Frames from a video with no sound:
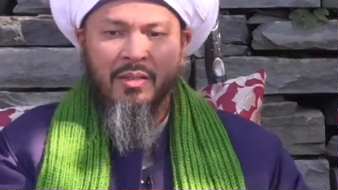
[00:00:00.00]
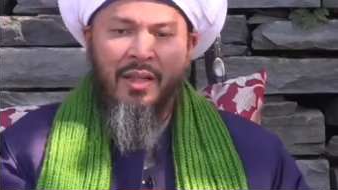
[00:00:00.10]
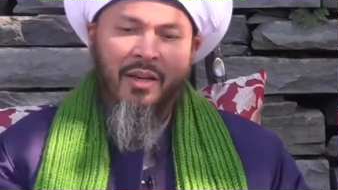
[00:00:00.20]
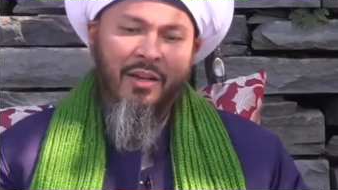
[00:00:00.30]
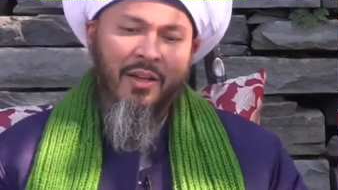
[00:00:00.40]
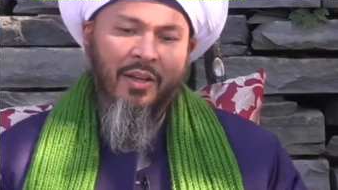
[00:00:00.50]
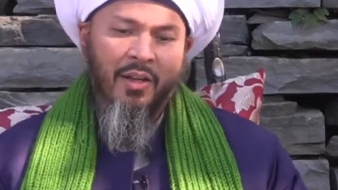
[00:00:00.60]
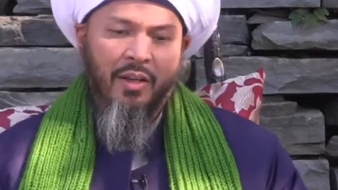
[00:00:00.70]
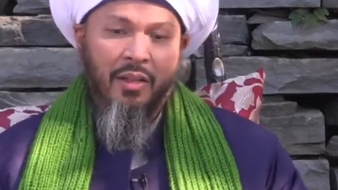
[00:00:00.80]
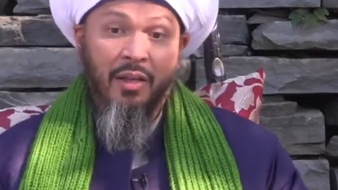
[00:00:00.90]
that
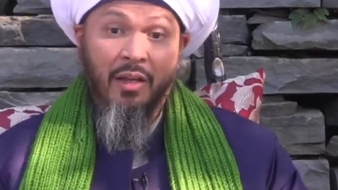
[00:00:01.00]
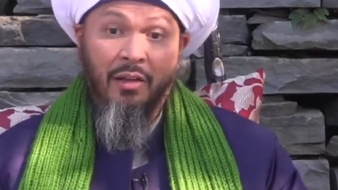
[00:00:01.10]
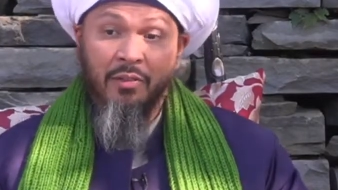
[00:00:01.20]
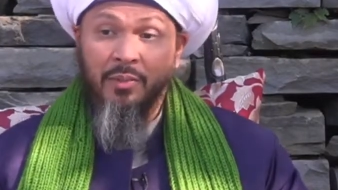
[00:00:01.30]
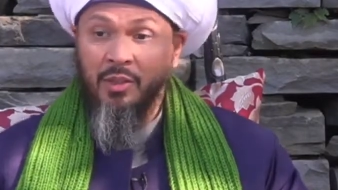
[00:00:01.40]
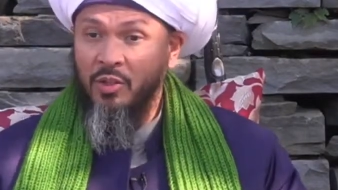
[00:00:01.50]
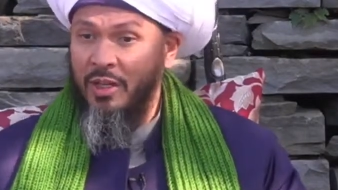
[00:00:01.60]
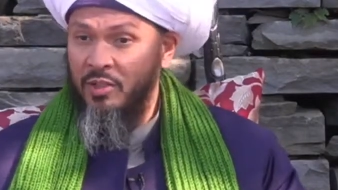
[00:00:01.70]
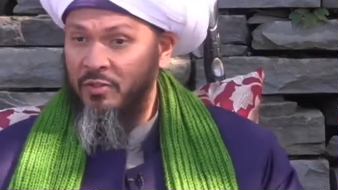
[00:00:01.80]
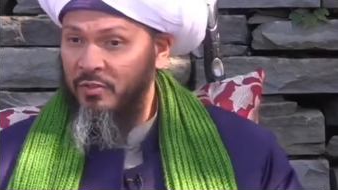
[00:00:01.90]
the government
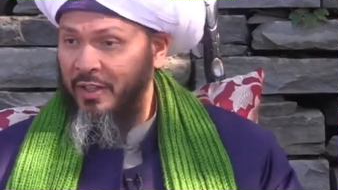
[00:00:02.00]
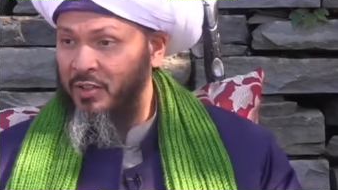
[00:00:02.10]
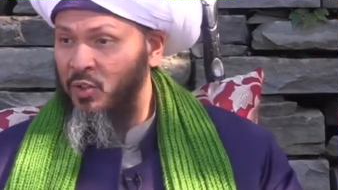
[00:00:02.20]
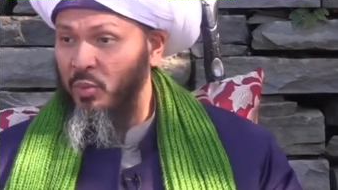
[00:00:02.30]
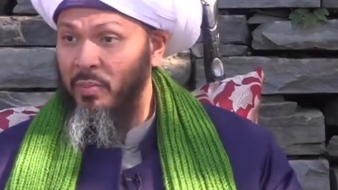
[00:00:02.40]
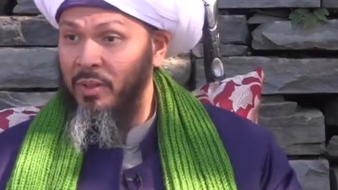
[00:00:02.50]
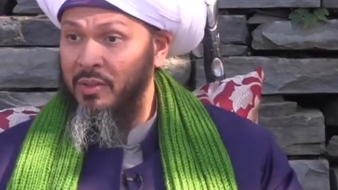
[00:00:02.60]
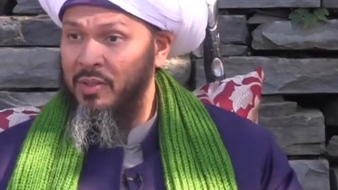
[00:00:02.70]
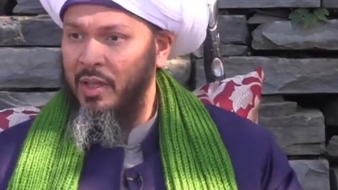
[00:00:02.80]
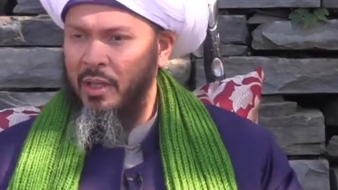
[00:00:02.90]
tried to fix, to
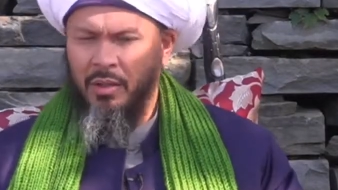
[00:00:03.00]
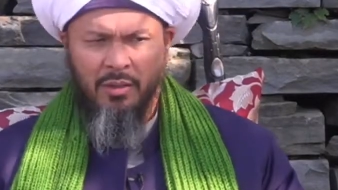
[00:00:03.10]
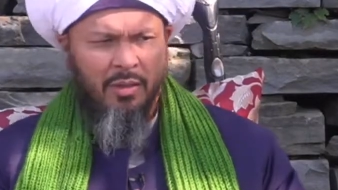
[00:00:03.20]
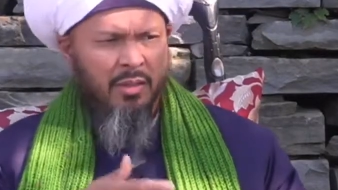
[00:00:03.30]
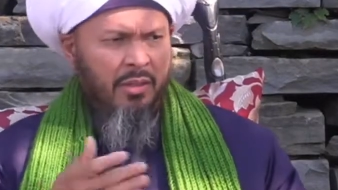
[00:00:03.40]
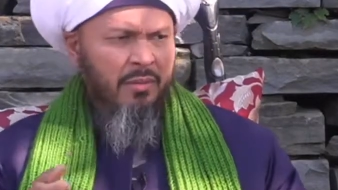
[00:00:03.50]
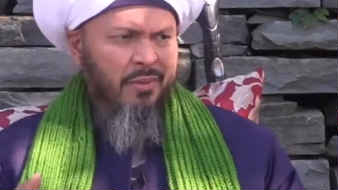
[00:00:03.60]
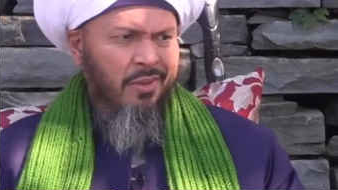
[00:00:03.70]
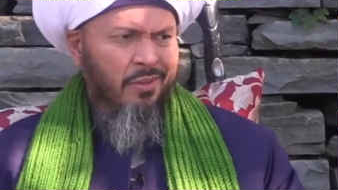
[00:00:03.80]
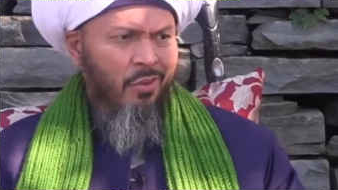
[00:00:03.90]
build, saying, oh, this is
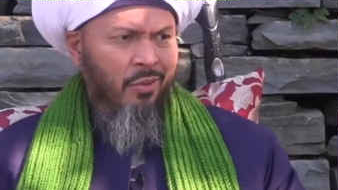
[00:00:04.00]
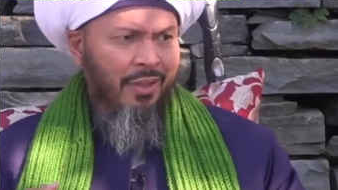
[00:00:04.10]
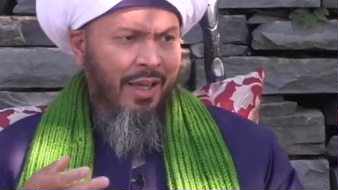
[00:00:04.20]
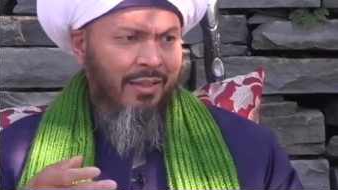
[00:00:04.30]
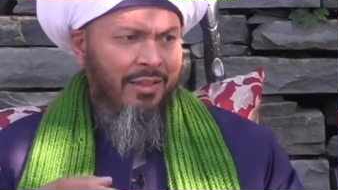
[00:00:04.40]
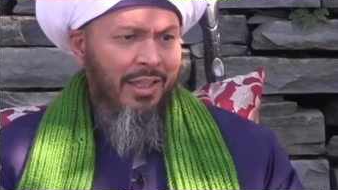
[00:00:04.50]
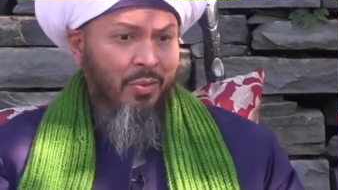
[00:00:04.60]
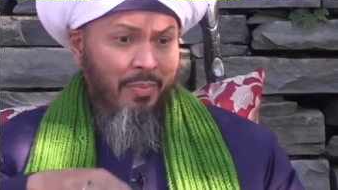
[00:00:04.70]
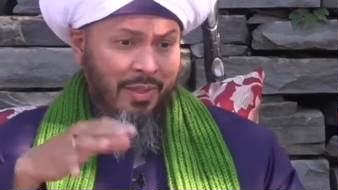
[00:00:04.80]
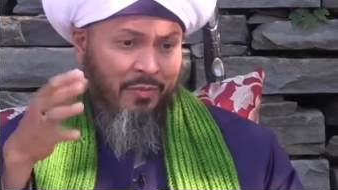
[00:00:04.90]
old, antique.
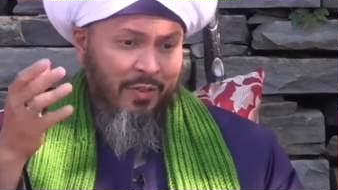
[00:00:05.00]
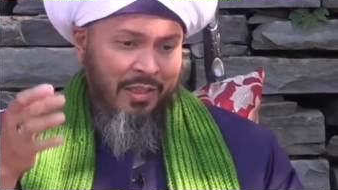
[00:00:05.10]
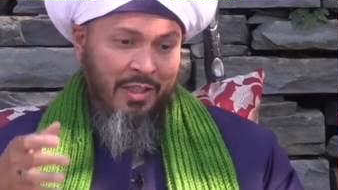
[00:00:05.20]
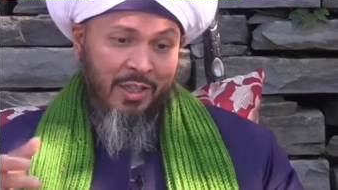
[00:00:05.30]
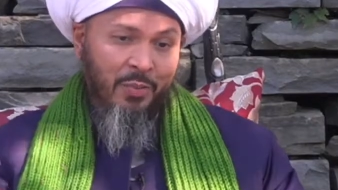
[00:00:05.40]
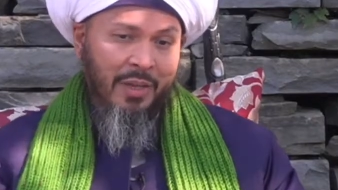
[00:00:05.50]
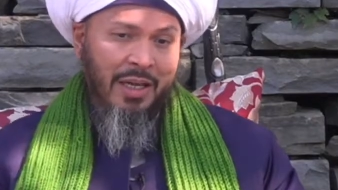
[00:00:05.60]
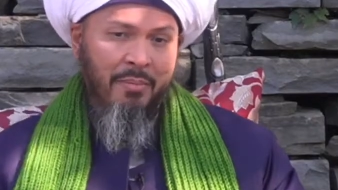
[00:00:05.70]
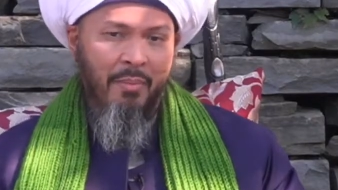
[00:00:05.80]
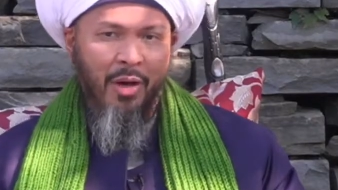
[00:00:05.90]
We must fix it to
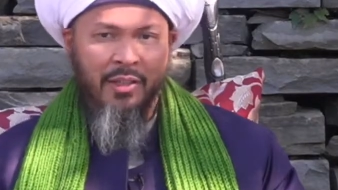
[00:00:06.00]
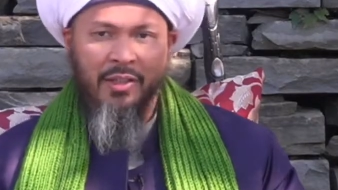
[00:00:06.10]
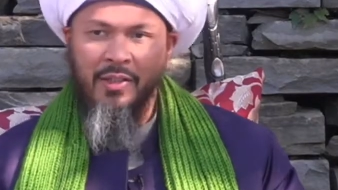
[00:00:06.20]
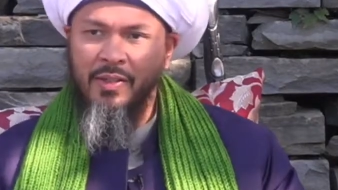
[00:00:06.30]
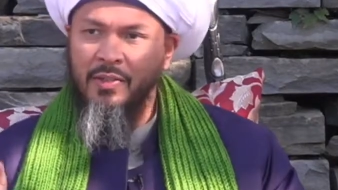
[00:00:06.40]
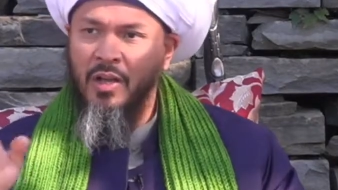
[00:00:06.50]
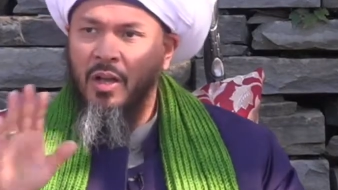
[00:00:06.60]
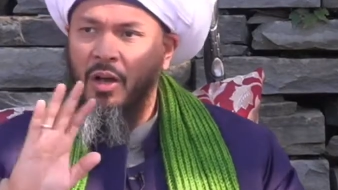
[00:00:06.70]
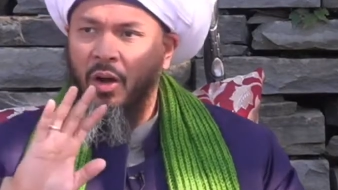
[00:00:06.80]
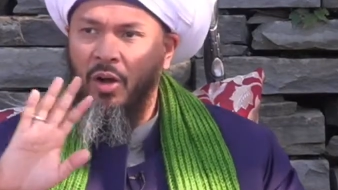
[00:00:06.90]
become modern. He says,
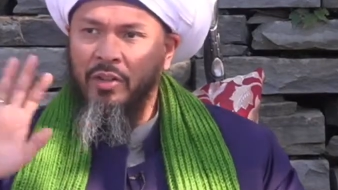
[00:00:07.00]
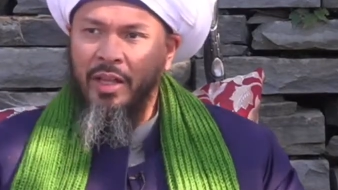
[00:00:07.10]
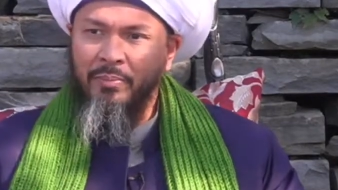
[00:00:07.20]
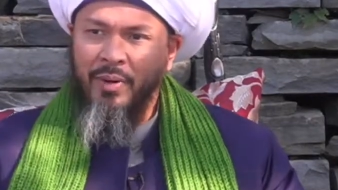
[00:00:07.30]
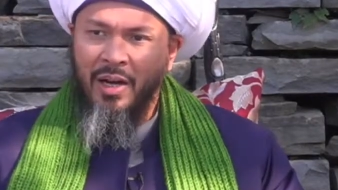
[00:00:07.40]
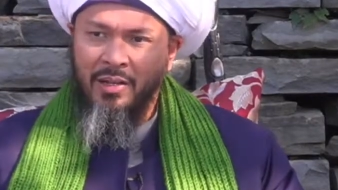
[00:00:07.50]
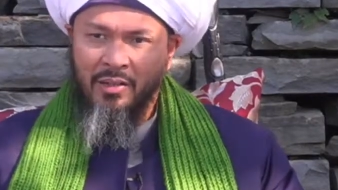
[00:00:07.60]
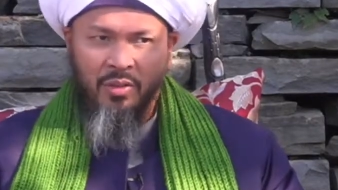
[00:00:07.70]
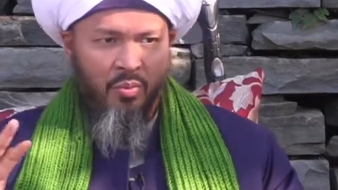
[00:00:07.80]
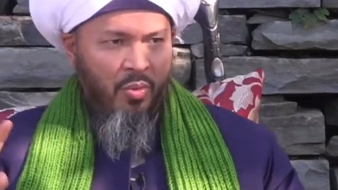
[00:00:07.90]
all that part,
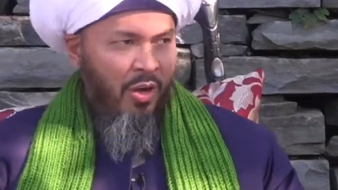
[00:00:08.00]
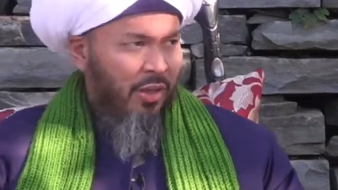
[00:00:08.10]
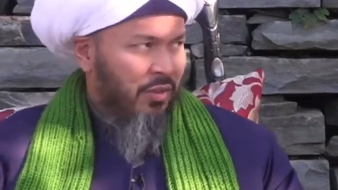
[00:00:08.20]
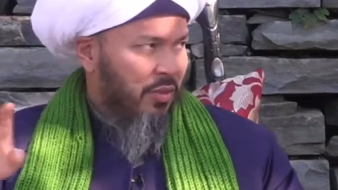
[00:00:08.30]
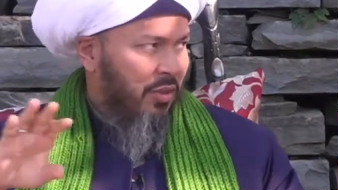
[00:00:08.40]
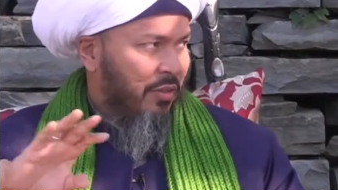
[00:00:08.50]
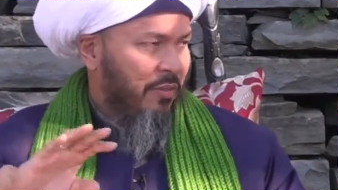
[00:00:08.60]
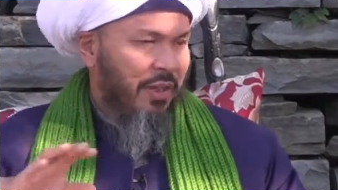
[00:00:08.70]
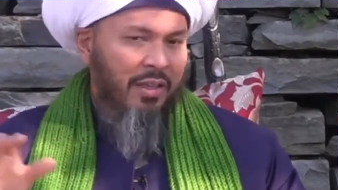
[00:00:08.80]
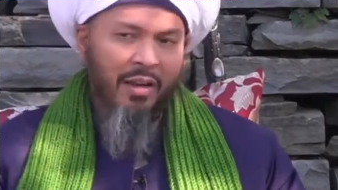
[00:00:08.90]
the walls to the
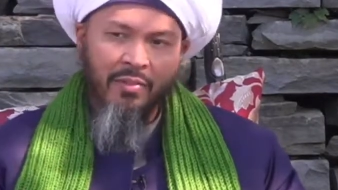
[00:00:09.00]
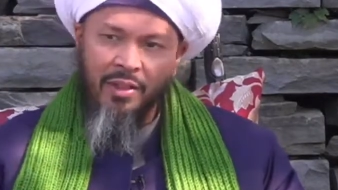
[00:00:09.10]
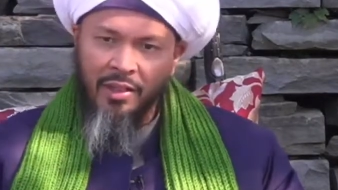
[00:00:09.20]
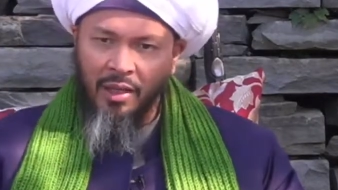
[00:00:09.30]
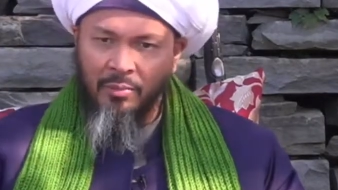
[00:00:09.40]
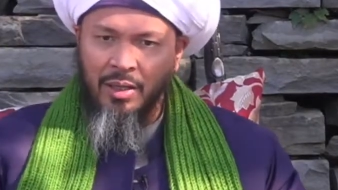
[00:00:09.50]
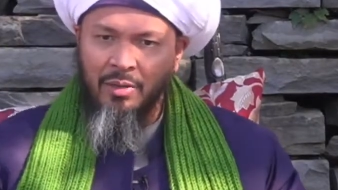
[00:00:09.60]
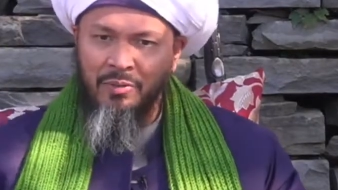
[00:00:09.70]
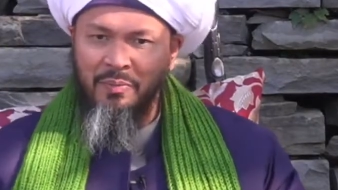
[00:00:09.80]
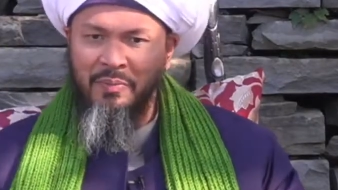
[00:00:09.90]
fence, everything came down.